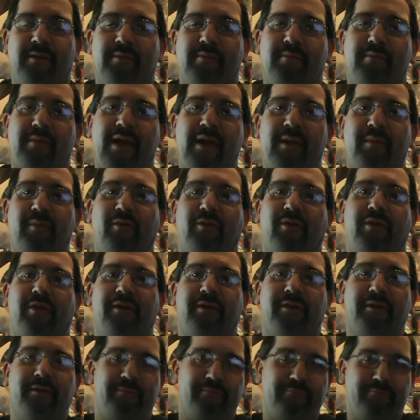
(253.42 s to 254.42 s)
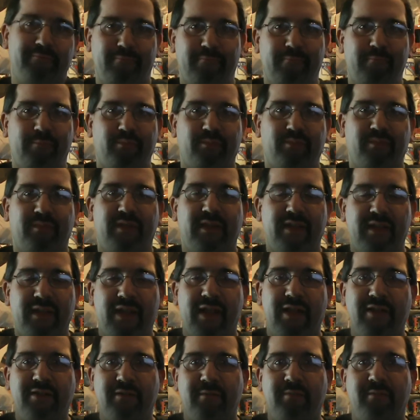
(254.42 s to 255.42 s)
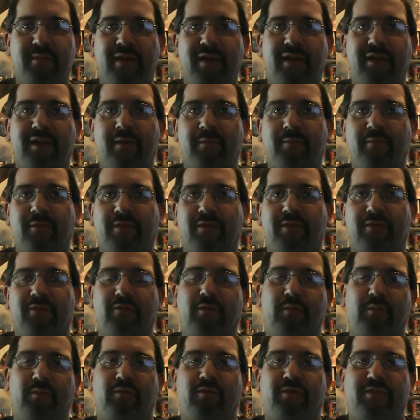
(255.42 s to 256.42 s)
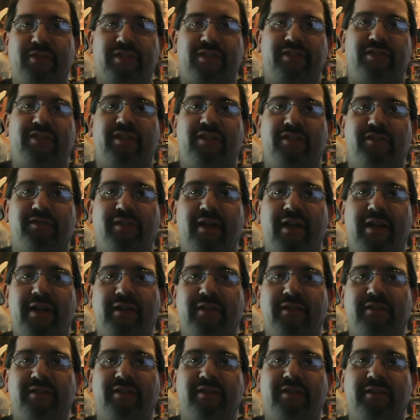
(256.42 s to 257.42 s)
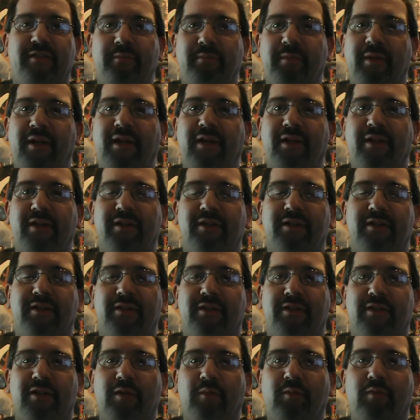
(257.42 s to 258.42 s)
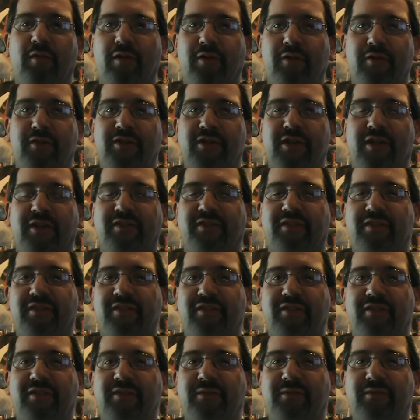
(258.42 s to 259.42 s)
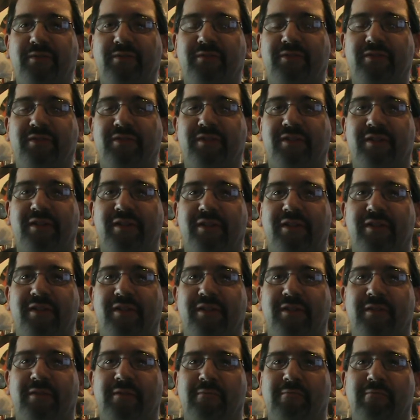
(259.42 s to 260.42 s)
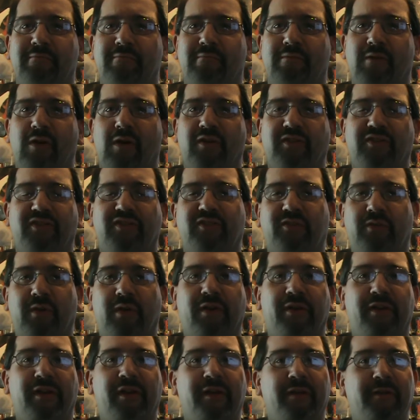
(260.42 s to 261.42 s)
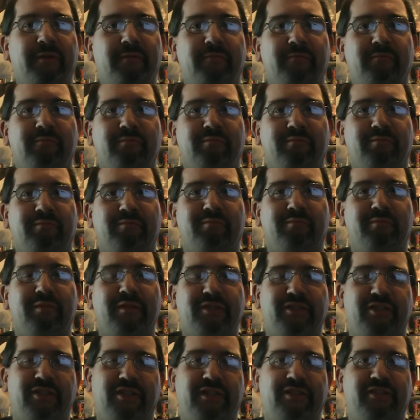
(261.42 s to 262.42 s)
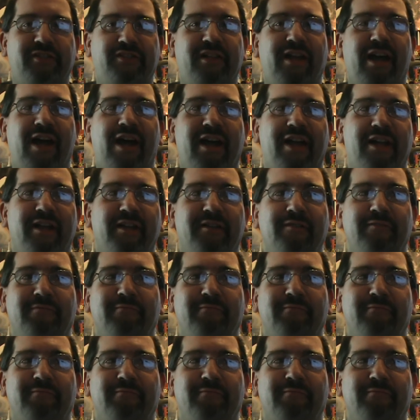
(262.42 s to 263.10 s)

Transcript: Manborg ends up meeting up with the group of resistance fighters. Mina, her brother Justice, who's Australian, but she's not.